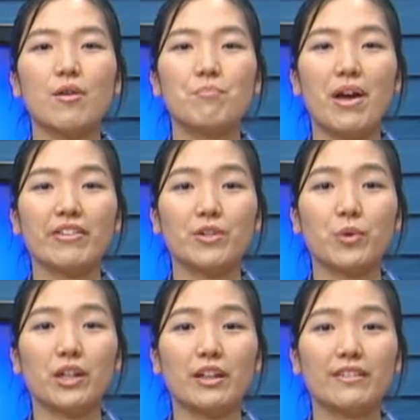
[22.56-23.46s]
Migrant
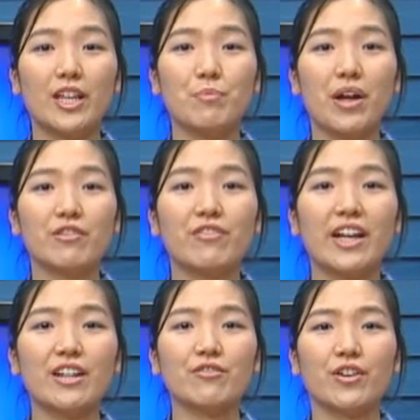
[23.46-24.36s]
workers keep on
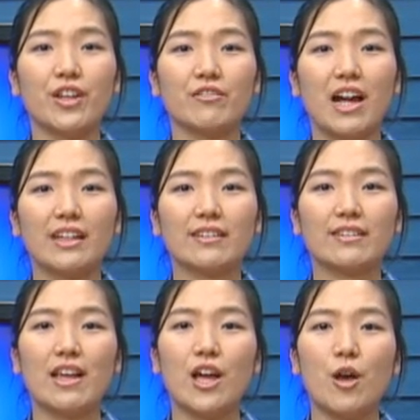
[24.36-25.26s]
fighting for their rights,
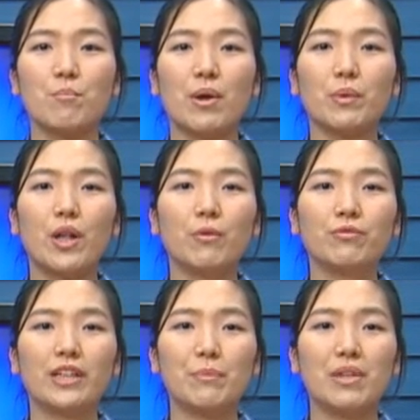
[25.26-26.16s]
but will
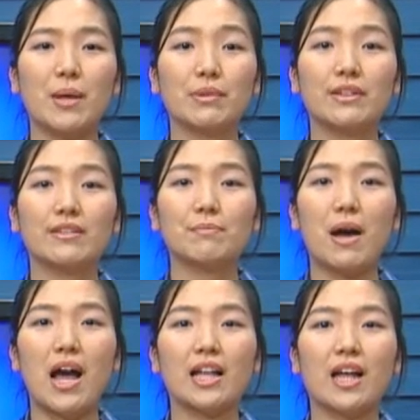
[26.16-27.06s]
hopefully be able to
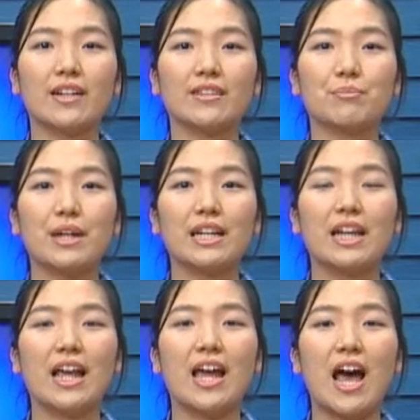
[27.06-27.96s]
smile on a spring
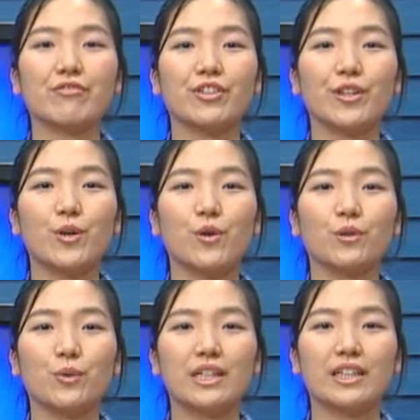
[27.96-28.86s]
day after the
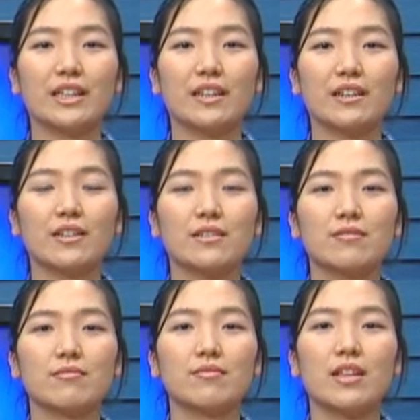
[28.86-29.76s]
cold winter.
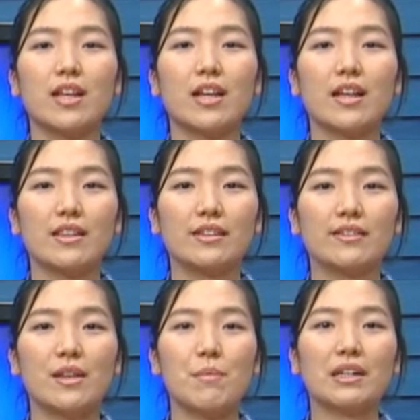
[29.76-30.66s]
This
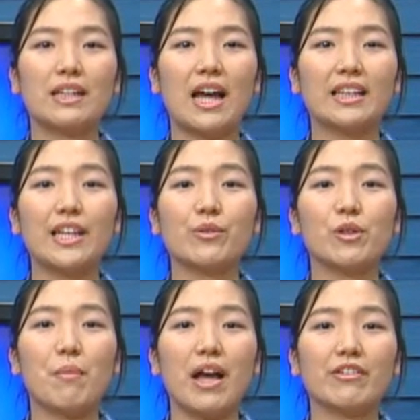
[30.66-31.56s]
is the
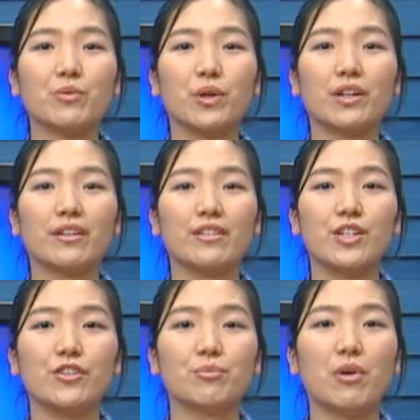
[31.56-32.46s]
Multilingual Migrant Workers
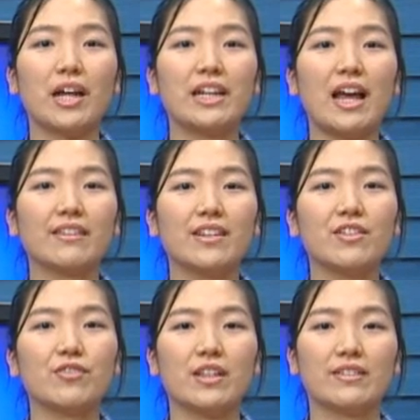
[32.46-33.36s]
News broadcasting
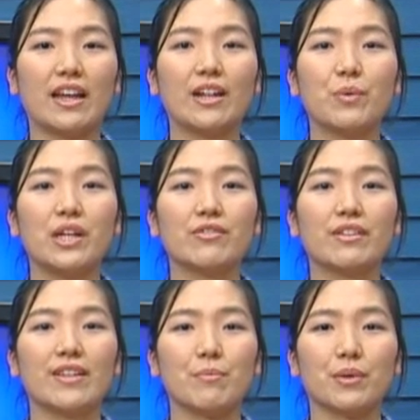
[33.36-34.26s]
for the second week of
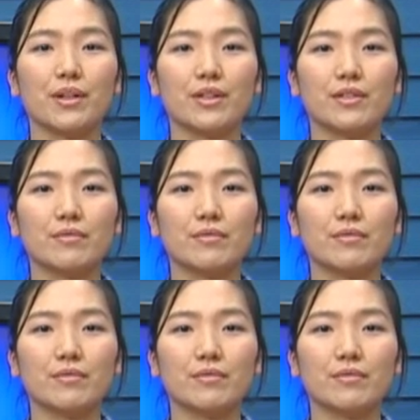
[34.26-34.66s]
December.